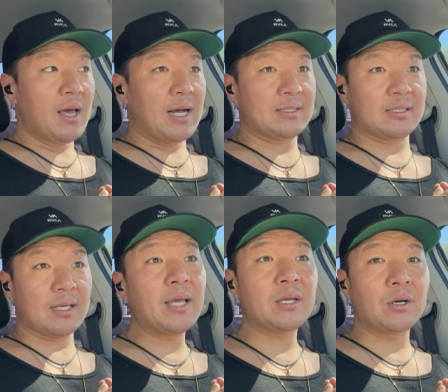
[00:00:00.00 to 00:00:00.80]
As the
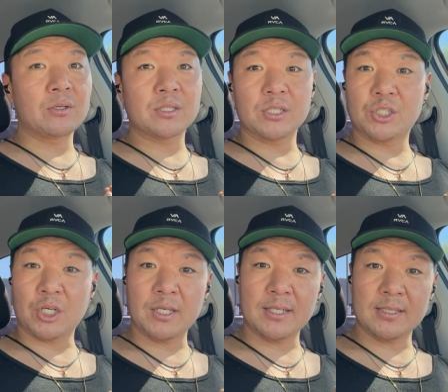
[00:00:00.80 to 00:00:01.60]
saying goes, the
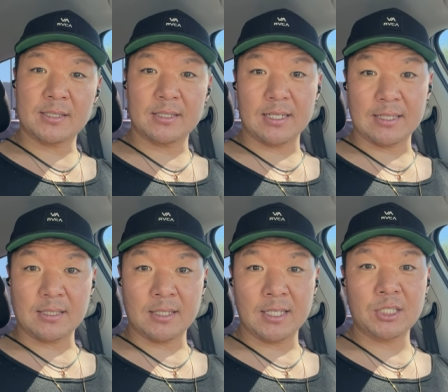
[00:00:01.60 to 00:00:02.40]
journey is the
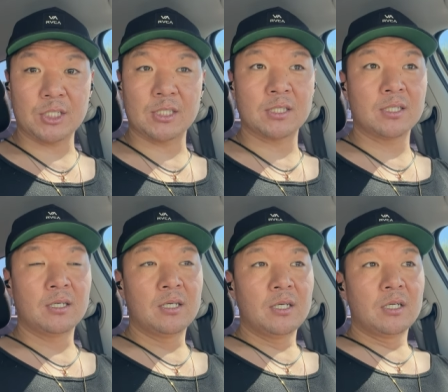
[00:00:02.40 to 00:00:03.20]
destination.
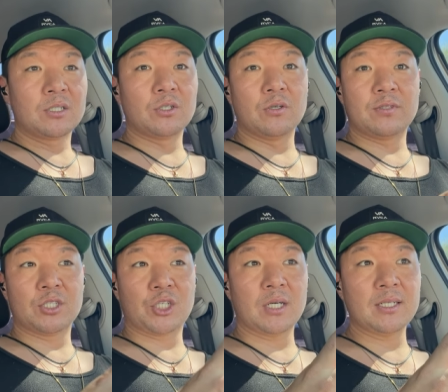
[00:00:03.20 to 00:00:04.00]
So if the
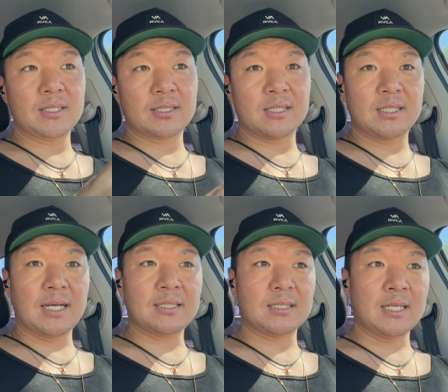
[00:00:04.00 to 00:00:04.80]
journey is the
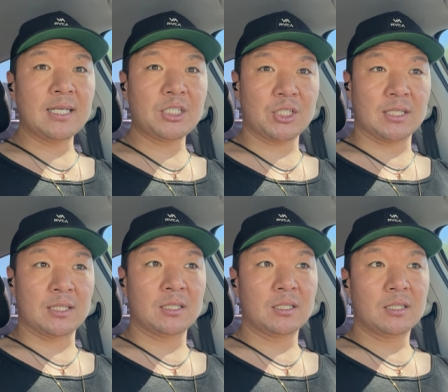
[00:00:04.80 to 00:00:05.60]
destination,